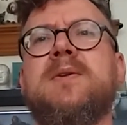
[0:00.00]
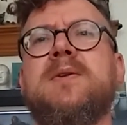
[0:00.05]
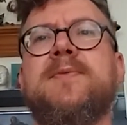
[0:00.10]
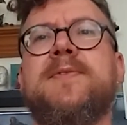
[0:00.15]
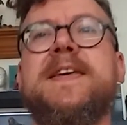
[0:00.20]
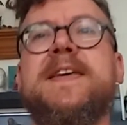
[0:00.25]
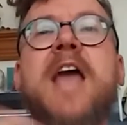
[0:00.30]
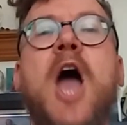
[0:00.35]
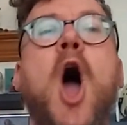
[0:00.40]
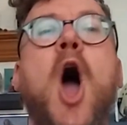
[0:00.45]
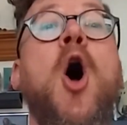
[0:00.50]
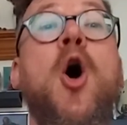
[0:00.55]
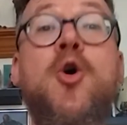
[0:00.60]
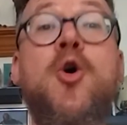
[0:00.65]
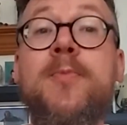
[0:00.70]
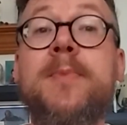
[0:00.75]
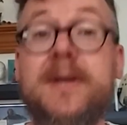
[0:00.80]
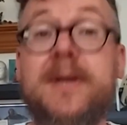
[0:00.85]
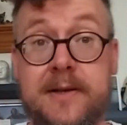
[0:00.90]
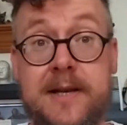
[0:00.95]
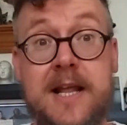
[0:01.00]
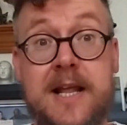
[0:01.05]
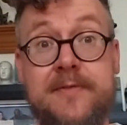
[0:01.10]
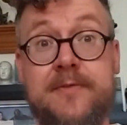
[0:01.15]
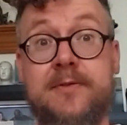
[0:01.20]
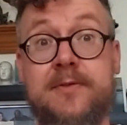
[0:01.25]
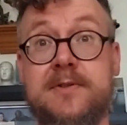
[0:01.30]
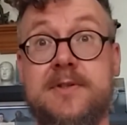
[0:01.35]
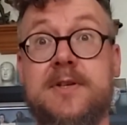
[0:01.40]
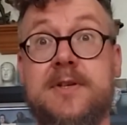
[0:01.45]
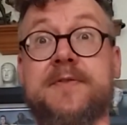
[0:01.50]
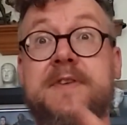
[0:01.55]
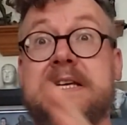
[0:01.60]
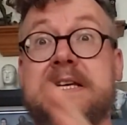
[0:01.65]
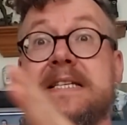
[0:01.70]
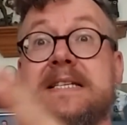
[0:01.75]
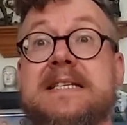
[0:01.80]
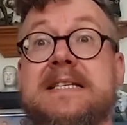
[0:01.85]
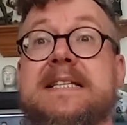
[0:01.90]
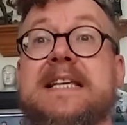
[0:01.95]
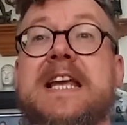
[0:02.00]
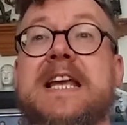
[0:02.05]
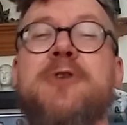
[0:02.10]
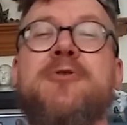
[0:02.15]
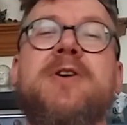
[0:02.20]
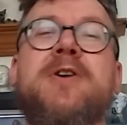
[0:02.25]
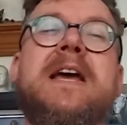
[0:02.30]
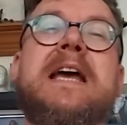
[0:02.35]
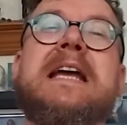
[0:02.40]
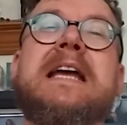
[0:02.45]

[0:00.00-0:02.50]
the Omen levels of hysteria